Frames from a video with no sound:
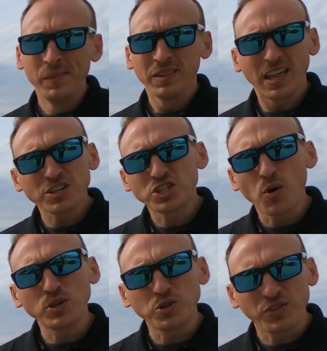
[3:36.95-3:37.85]
Let us know
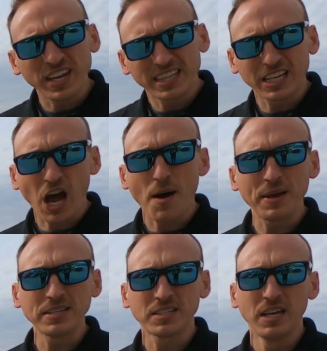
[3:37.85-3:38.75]
what you think in the
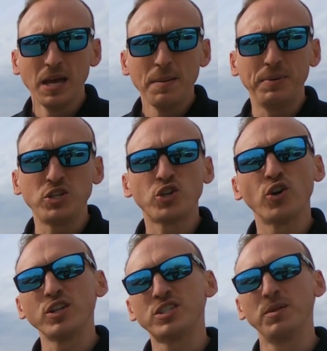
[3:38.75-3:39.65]
comments. Be sure
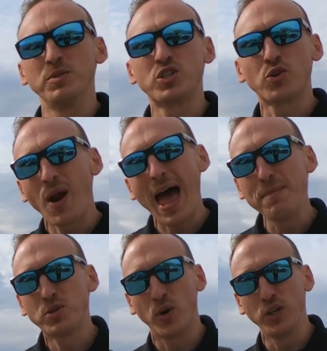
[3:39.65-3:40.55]
to
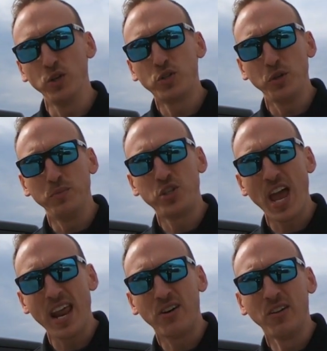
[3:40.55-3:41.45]
subscribe to our YouTube
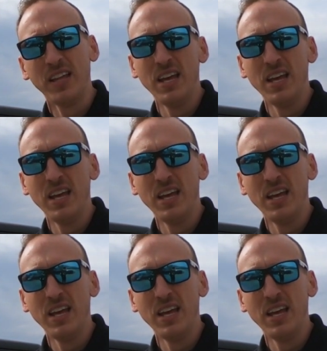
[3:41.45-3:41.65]
channel.